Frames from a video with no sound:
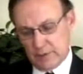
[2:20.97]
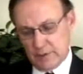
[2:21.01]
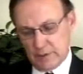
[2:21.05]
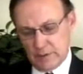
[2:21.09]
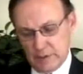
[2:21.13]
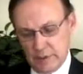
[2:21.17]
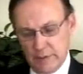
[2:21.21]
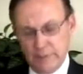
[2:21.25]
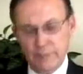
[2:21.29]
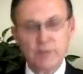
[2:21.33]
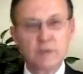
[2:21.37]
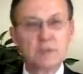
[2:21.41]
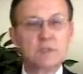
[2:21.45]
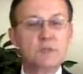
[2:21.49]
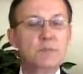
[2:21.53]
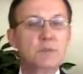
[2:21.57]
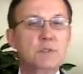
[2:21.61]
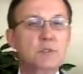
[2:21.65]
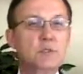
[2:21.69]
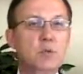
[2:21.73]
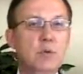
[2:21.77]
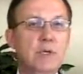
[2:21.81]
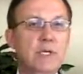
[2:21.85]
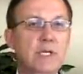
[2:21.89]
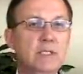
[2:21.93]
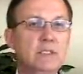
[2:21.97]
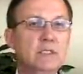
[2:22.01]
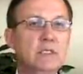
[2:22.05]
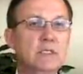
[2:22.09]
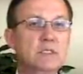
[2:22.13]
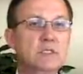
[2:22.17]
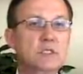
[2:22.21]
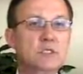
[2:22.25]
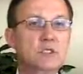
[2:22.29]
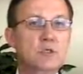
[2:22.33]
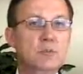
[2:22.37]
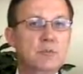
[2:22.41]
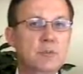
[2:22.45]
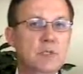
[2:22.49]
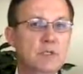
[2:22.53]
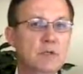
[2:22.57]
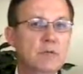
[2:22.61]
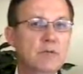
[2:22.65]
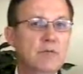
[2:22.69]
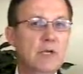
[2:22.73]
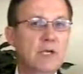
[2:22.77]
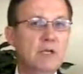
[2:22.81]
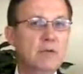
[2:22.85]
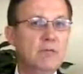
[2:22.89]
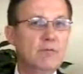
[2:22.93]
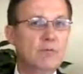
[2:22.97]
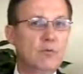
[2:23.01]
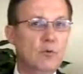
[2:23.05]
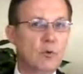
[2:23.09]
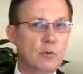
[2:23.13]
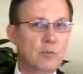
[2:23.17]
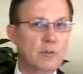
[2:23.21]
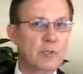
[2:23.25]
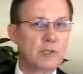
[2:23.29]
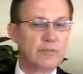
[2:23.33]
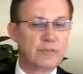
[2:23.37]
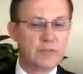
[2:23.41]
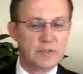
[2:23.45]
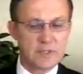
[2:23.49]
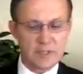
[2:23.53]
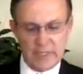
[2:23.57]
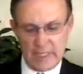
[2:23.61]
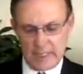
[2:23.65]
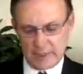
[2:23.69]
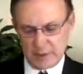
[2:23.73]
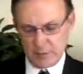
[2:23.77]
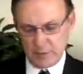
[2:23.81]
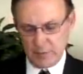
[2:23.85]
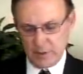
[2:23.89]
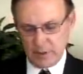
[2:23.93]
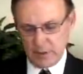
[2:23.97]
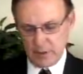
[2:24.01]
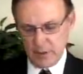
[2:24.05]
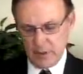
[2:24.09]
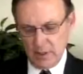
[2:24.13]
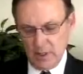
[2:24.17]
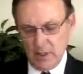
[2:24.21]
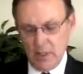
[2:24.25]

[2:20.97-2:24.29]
the difference between summative and formative assessment.